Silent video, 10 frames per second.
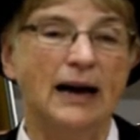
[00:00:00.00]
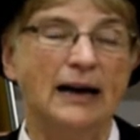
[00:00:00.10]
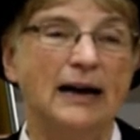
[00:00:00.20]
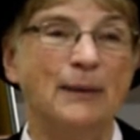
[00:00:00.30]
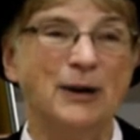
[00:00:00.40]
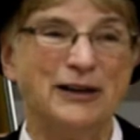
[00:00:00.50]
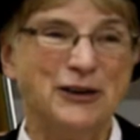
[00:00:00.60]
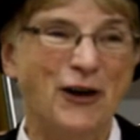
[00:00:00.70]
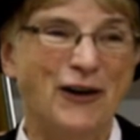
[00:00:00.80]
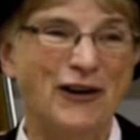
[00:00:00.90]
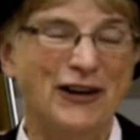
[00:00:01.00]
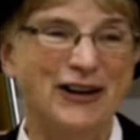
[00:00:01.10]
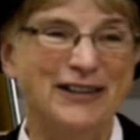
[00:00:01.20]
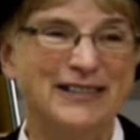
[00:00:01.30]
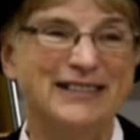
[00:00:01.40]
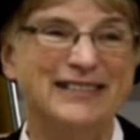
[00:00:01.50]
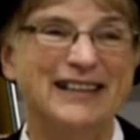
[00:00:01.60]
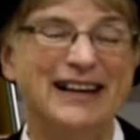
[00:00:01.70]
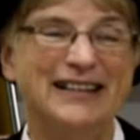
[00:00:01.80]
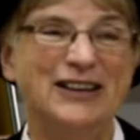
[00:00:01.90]
Uh, I bought a car.
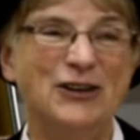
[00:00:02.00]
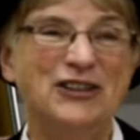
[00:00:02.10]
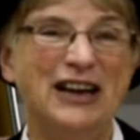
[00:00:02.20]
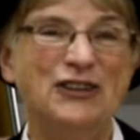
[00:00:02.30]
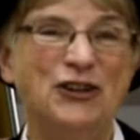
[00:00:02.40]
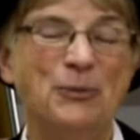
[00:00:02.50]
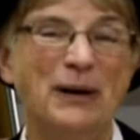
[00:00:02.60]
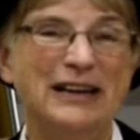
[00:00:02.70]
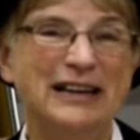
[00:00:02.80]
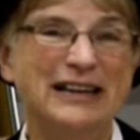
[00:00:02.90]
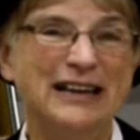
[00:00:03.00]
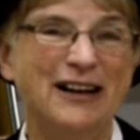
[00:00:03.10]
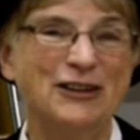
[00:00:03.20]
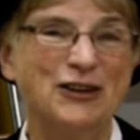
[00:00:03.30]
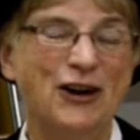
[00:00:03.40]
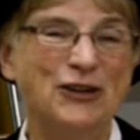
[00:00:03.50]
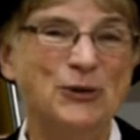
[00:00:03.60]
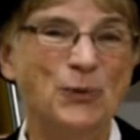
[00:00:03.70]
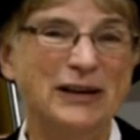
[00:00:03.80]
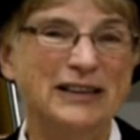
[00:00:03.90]
And in those days, you could buy any color car
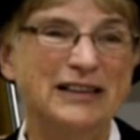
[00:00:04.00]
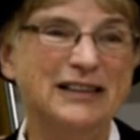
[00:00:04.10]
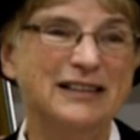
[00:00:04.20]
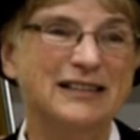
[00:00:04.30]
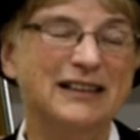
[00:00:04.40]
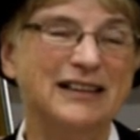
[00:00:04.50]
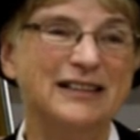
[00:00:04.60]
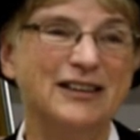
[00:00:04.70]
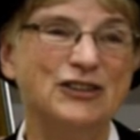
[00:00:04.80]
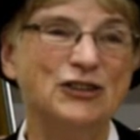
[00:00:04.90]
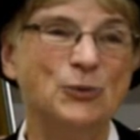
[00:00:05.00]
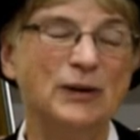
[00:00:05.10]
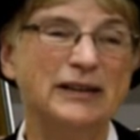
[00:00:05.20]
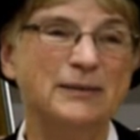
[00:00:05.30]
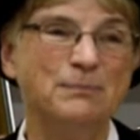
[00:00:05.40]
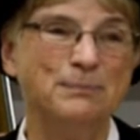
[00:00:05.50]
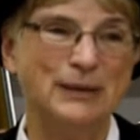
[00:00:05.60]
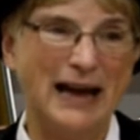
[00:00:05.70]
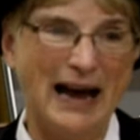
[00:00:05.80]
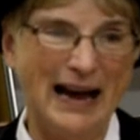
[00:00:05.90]
you wanted, as long as you wanted
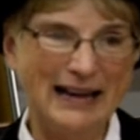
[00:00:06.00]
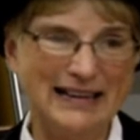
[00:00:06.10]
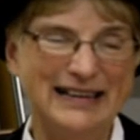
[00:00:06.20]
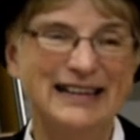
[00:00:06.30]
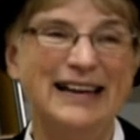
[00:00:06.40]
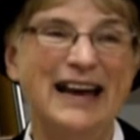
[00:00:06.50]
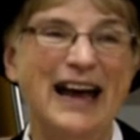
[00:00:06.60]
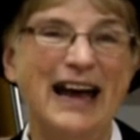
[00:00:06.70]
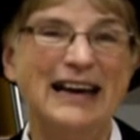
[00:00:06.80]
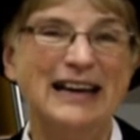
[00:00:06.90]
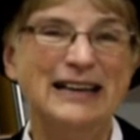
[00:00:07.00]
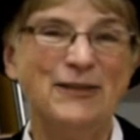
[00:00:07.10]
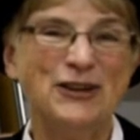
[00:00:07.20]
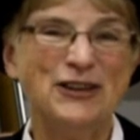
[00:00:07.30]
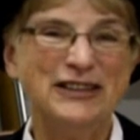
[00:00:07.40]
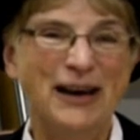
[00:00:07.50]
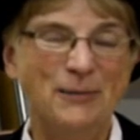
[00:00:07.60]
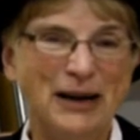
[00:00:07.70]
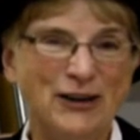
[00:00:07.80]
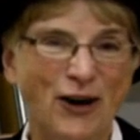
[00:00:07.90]
black. And I never could
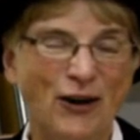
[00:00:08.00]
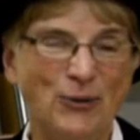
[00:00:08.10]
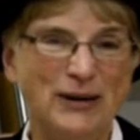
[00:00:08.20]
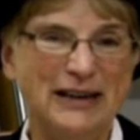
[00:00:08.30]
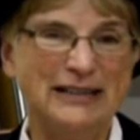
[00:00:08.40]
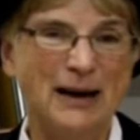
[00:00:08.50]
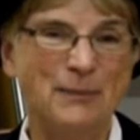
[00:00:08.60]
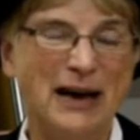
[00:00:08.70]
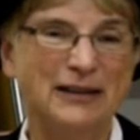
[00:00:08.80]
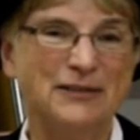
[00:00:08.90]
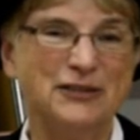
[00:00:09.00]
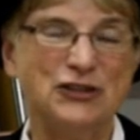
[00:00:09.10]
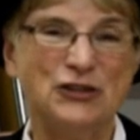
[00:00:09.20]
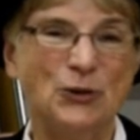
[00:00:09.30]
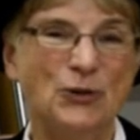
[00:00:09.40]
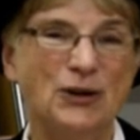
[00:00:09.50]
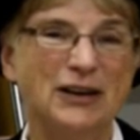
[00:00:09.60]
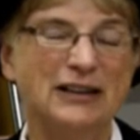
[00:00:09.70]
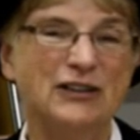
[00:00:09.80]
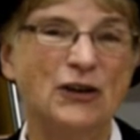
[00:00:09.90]
tell my car when I'd come out of a
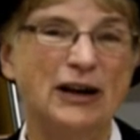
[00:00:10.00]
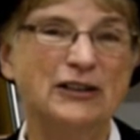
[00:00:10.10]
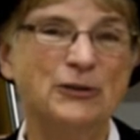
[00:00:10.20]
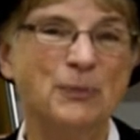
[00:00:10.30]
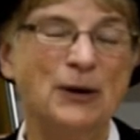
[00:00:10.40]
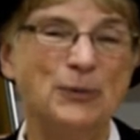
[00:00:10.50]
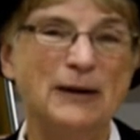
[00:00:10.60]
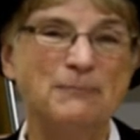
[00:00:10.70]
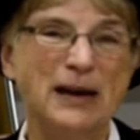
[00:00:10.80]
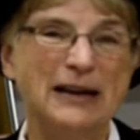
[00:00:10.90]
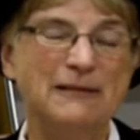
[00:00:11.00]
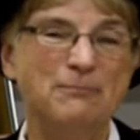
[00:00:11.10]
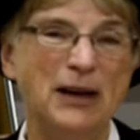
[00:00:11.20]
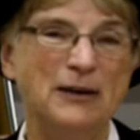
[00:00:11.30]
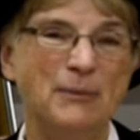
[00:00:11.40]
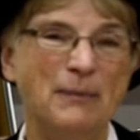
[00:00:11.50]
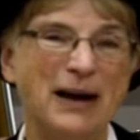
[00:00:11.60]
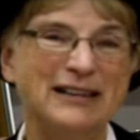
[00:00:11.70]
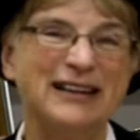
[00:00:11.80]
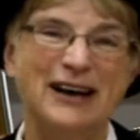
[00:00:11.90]
store. And so I just bought red paint, painted my
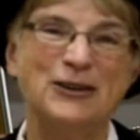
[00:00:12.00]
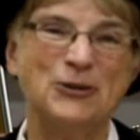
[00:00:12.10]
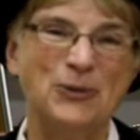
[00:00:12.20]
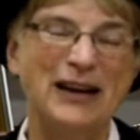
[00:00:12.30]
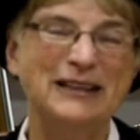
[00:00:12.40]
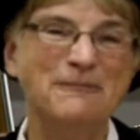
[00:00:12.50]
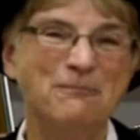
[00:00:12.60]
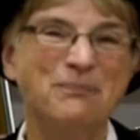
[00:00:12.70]
back tires red.